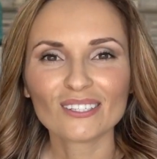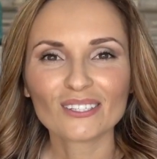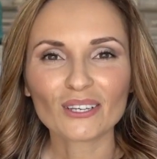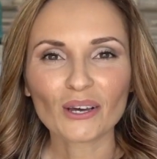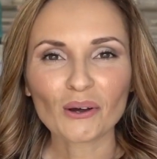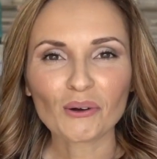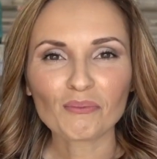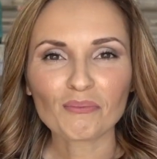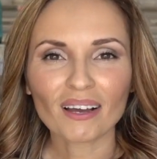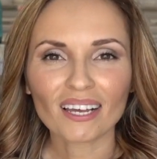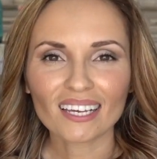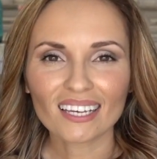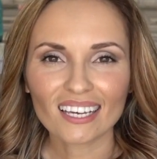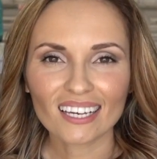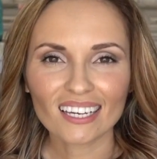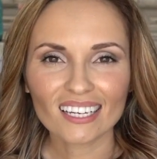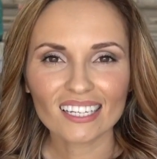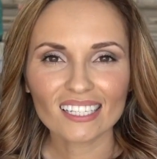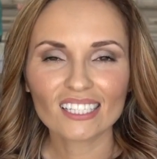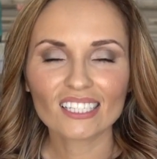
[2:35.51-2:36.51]
so my
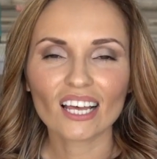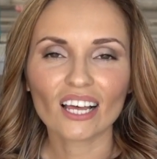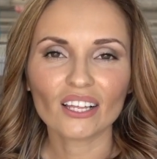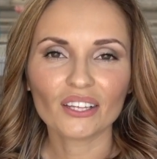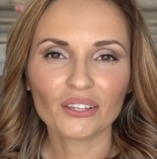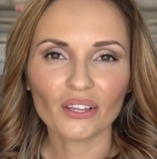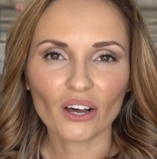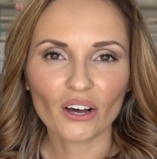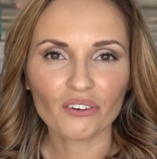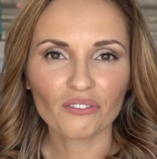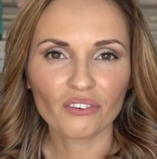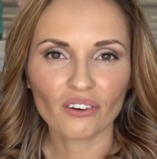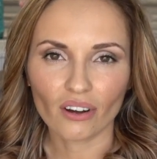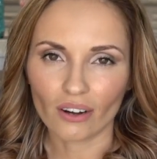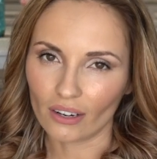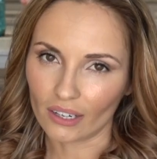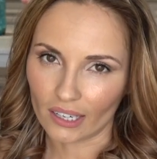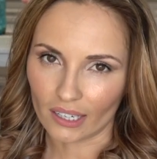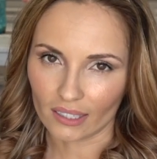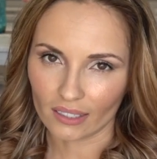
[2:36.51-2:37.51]
kids love
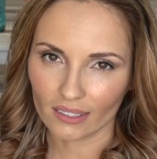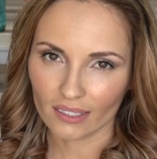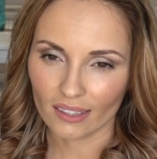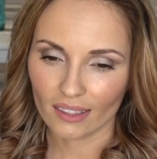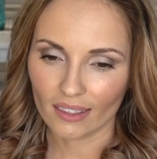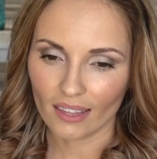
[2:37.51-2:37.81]
art.